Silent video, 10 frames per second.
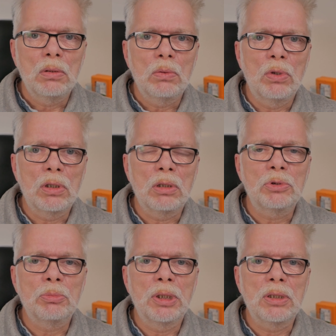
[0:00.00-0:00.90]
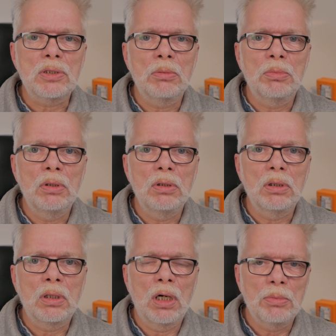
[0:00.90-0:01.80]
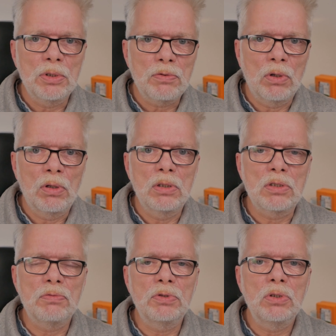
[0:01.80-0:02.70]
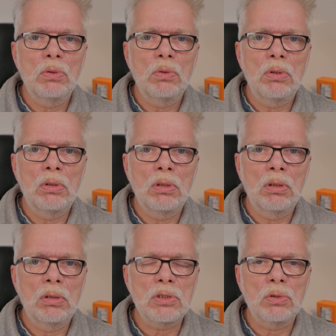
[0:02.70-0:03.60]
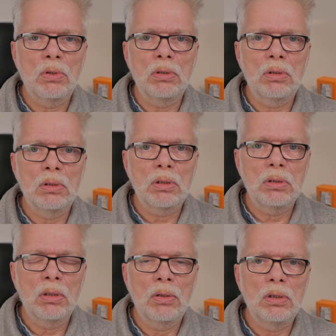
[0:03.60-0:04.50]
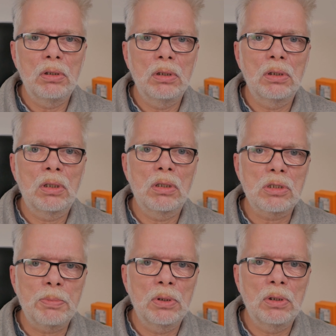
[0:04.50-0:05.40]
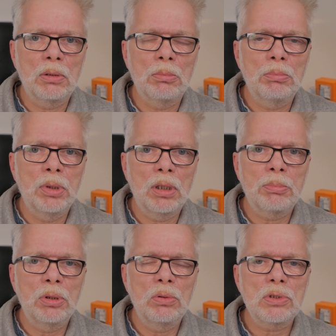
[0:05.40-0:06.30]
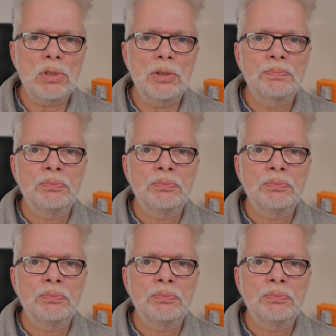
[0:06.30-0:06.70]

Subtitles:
welcome to place them in the comments on this video, or also on the corresponding blog post.